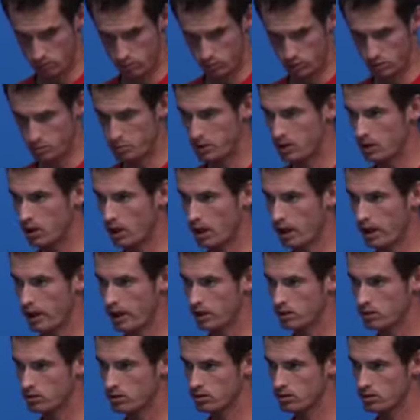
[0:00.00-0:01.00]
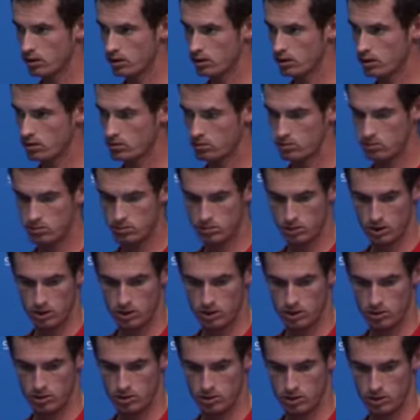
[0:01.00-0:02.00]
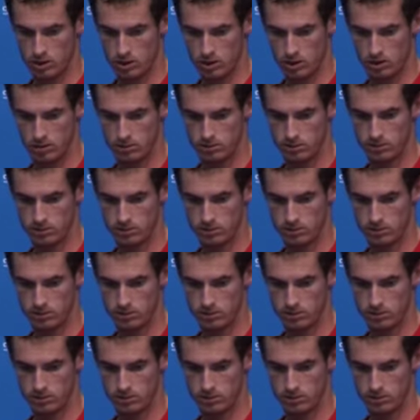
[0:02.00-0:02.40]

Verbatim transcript: would have been hacked or not. I don't really,